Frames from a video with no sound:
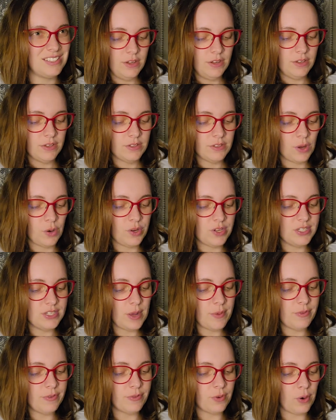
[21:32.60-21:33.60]
Tony
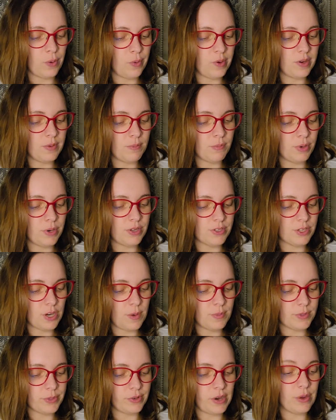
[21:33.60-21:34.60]
stepped forward and put his
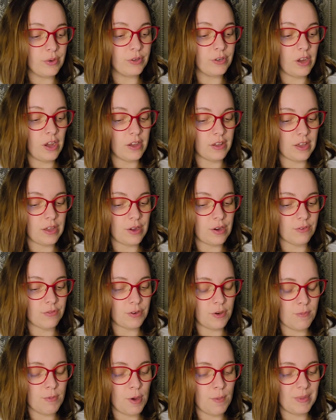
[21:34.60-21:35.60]
arms around her, hugging her for
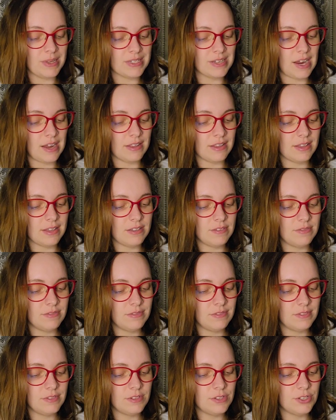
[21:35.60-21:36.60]
a moment tightly.
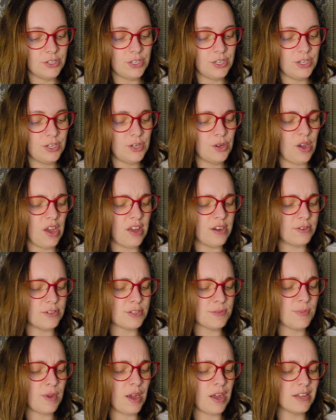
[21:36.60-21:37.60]
She didn't know how to
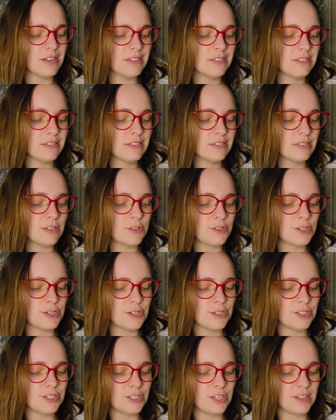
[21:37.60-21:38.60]
respond, so she
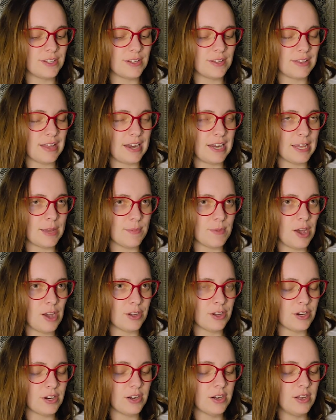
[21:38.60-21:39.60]
just stood there letting him hug
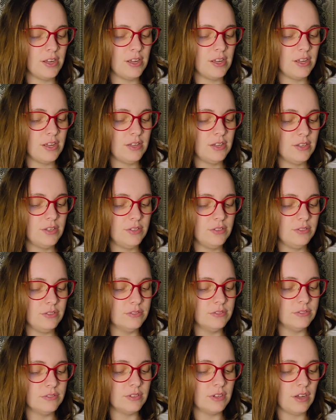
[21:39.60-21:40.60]
her.
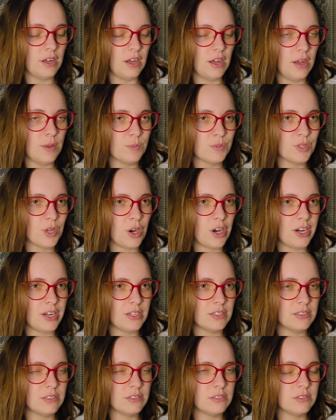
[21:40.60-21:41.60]
I'm sorry.
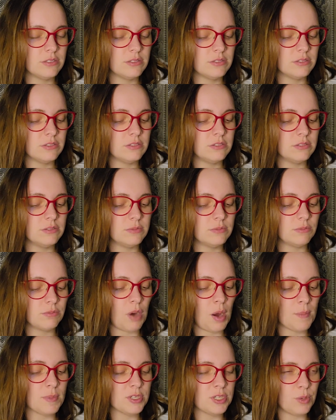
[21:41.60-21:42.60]

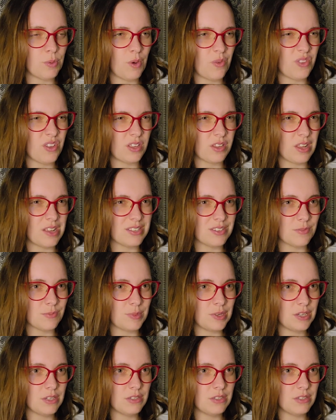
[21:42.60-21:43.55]
Promise you won't think less of me.